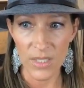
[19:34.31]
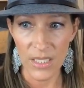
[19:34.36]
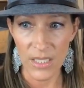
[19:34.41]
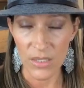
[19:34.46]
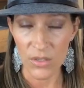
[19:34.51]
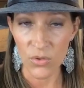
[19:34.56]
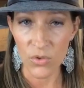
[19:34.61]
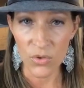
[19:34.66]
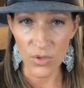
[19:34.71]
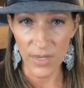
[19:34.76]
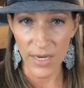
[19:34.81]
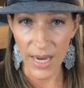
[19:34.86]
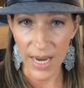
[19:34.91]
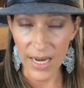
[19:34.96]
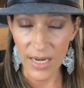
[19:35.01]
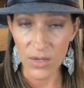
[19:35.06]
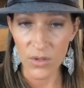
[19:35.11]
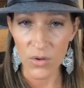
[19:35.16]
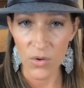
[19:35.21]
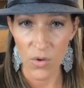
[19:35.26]
can
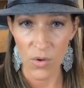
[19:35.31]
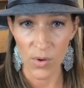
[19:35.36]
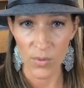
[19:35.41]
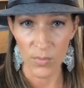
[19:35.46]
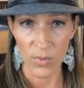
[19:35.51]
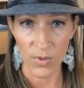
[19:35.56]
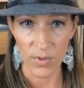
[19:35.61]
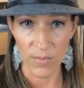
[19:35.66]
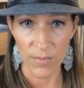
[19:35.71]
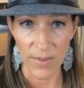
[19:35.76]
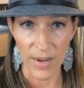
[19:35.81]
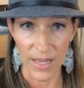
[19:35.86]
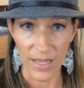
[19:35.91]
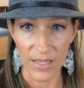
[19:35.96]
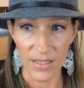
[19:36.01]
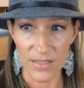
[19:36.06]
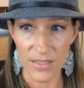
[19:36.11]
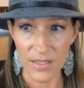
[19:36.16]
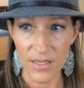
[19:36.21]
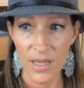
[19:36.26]
create hormone
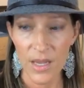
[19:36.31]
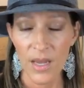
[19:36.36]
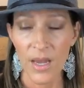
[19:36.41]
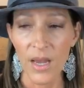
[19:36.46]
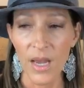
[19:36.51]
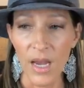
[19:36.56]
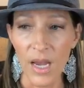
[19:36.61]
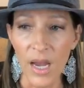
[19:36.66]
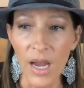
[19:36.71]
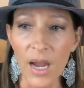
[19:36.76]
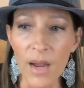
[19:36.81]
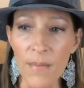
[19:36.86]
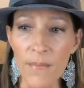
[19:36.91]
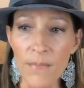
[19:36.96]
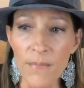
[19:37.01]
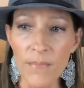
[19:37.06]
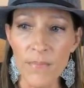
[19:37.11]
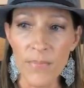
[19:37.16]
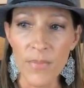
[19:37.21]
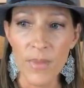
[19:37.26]
imbalance,
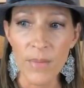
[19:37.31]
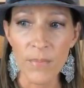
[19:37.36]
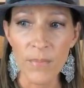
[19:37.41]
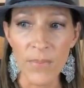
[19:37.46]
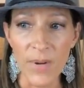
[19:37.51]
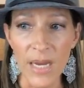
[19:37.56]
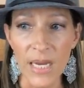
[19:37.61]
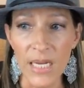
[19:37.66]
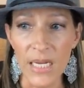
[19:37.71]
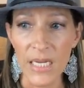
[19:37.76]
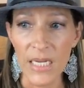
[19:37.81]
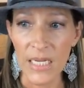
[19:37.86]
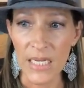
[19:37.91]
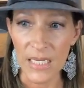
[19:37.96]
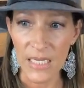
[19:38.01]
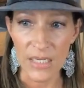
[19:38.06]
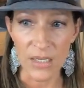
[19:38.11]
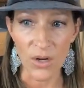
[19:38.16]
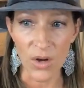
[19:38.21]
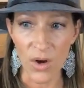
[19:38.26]
um, but
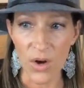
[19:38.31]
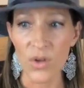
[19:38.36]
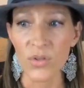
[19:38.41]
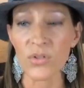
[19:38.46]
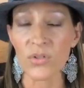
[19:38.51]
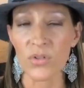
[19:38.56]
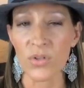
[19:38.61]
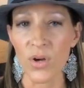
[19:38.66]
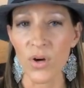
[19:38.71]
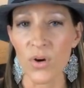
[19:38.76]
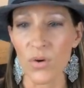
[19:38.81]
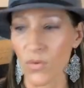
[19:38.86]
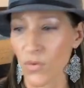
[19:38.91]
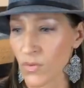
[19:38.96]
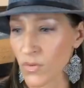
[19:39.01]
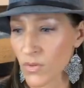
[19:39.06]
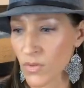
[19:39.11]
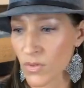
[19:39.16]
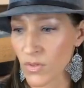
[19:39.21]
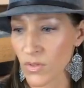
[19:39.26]
it can also,
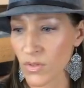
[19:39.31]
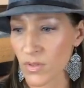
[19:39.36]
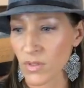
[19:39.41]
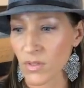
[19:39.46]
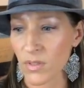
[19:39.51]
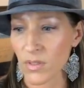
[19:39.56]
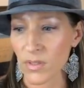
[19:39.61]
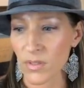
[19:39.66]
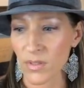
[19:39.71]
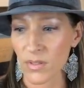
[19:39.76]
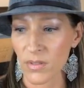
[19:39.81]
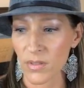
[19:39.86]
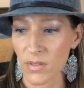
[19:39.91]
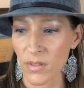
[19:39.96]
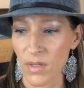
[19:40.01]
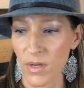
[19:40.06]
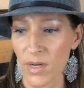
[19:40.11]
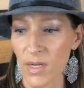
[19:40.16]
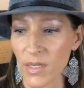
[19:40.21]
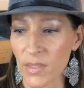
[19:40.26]

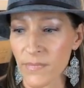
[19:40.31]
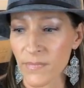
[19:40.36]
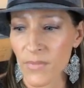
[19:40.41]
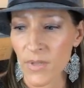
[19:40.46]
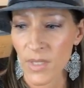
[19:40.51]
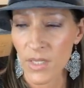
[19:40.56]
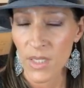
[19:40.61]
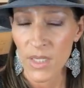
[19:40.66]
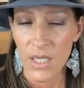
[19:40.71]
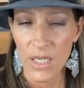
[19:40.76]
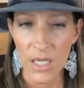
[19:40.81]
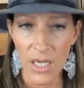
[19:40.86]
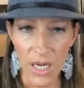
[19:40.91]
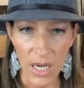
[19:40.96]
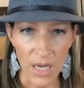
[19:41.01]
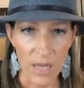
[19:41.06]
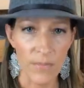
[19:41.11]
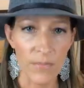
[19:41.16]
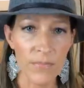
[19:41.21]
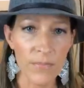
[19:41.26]
sorry,
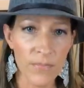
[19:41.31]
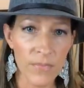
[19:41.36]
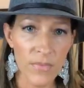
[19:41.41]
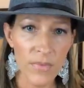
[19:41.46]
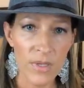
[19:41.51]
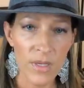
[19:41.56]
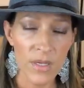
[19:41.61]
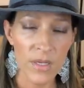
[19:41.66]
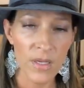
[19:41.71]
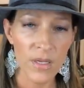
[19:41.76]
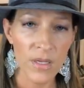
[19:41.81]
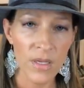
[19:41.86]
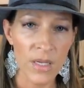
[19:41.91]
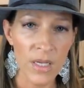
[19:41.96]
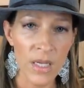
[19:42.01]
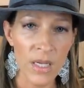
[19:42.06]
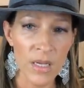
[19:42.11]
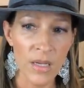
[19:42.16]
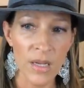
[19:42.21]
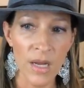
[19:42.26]
um,
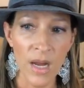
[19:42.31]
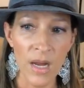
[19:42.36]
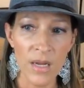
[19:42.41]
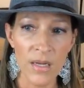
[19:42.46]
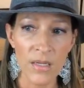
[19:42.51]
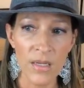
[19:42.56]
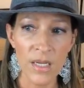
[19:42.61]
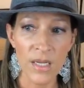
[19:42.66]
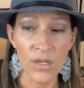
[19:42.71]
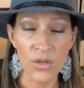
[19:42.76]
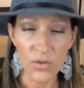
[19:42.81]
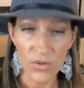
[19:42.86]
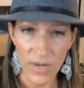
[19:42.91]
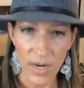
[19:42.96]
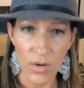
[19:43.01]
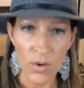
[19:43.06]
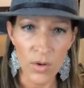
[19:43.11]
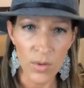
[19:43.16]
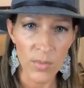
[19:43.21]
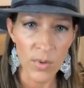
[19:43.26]
it can
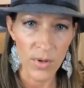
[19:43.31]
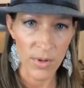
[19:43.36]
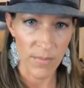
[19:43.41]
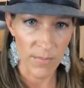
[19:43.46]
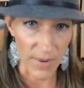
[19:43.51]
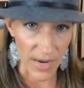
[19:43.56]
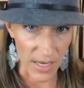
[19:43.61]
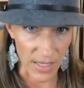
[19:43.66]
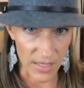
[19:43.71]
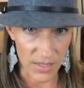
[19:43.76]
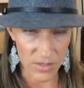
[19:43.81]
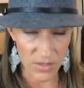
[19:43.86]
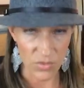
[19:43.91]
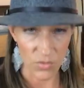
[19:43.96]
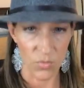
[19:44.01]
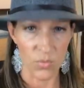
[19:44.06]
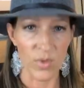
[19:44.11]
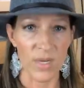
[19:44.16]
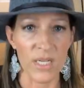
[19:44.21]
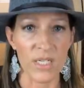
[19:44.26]
create hormone imbalance,
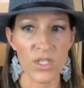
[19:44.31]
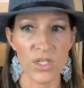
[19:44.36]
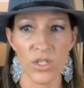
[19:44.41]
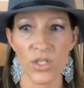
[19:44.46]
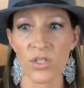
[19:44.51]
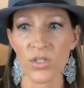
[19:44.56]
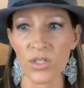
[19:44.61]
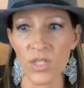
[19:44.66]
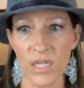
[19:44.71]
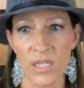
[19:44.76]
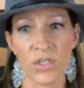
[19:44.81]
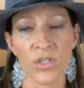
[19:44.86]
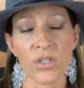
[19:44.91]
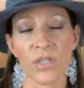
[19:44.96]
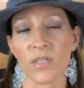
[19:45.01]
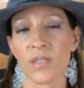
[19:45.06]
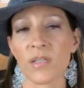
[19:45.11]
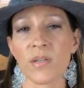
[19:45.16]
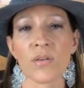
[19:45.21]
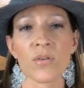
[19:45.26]
which
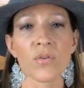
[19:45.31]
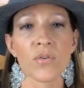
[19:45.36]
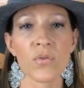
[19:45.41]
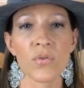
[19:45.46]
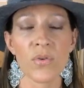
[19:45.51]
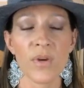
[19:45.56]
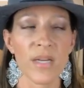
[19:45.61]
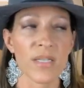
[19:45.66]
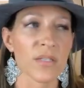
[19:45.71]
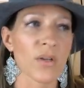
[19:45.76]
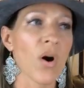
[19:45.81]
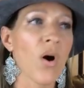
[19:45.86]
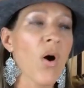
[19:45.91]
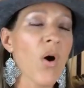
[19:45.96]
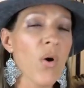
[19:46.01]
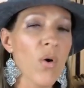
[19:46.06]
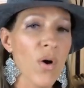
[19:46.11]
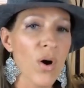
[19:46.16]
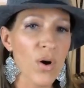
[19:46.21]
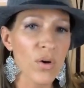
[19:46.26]
just creates a
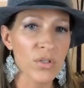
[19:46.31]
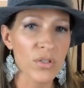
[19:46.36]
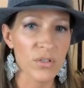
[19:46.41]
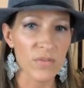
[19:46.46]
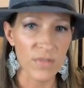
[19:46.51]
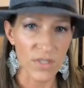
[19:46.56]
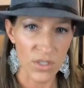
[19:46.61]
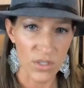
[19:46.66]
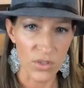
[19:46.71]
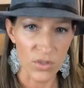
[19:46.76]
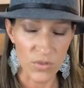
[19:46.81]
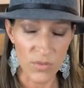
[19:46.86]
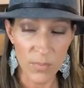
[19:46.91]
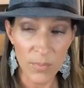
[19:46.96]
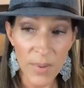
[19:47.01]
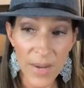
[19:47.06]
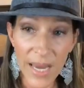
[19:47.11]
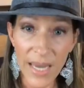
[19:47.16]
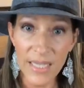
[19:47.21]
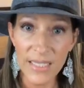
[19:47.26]
whole host of issues.
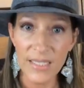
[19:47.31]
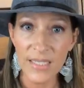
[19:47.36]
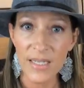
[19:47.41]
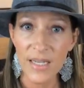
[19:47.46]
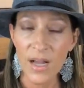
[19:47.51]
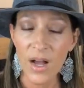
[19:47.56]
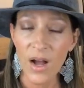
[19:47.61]
But